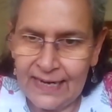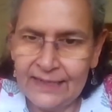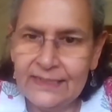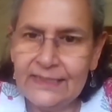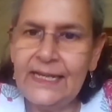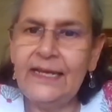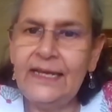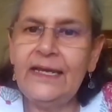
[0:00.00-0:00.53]

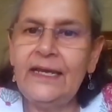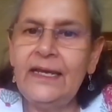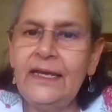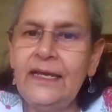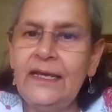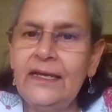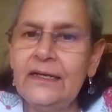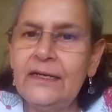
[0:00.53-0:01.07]
And
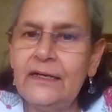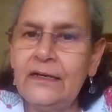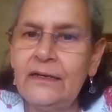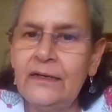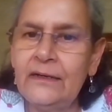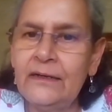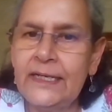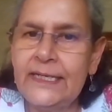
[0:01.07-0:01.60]
they
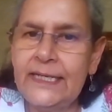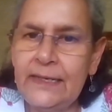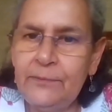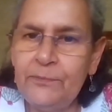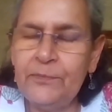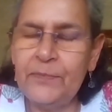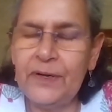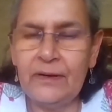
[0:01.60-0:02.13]

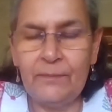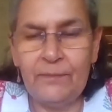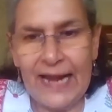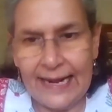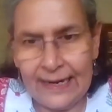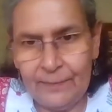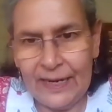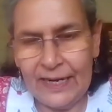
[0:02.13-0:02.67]
keep
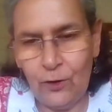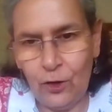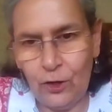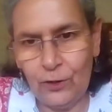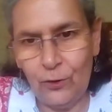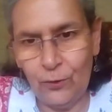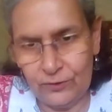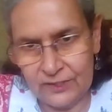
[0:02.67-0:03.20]
Black
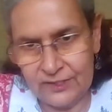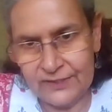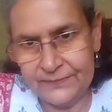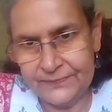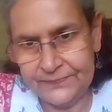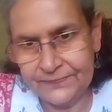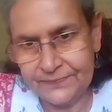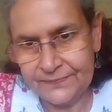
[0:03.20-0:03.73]
Bengal goats.